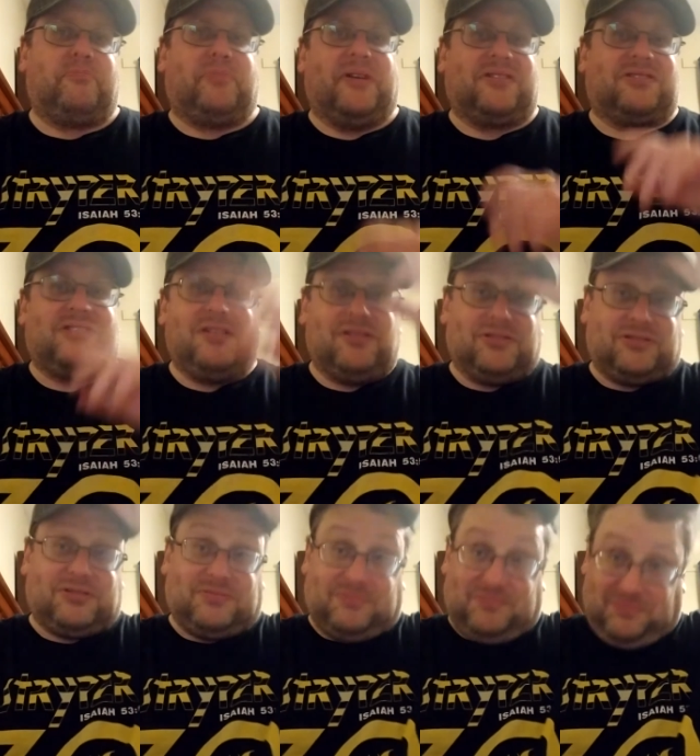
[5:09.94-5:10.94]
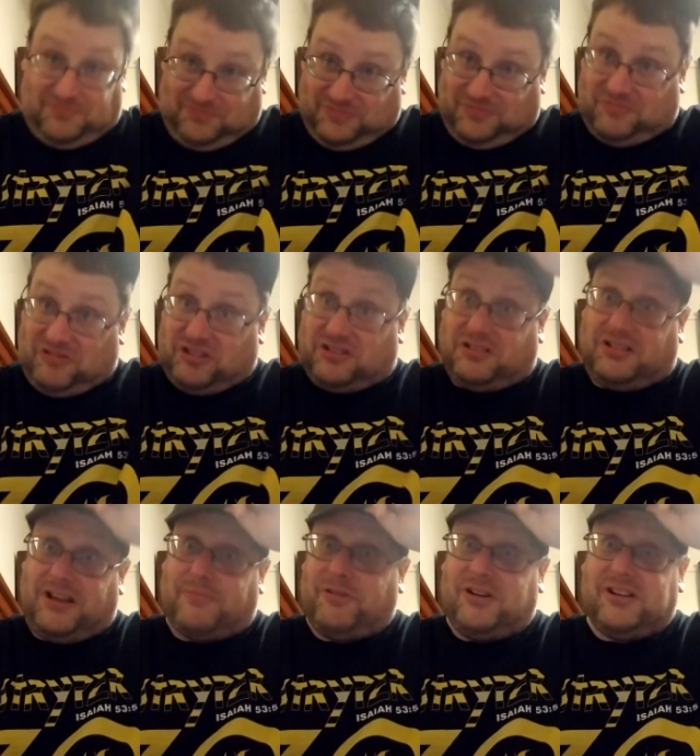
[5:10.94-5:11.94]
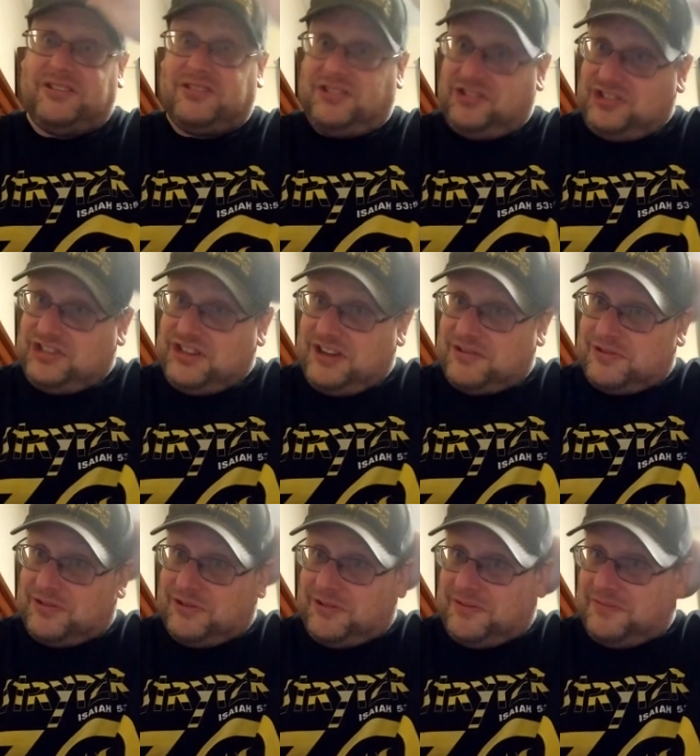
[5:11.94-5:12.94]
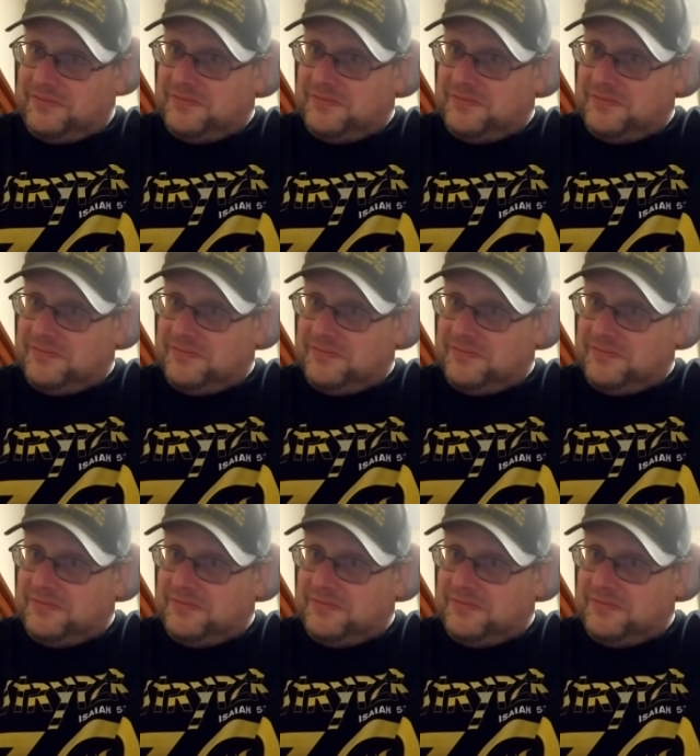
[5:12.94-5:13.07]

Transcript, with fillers: but you know, celebrities in general,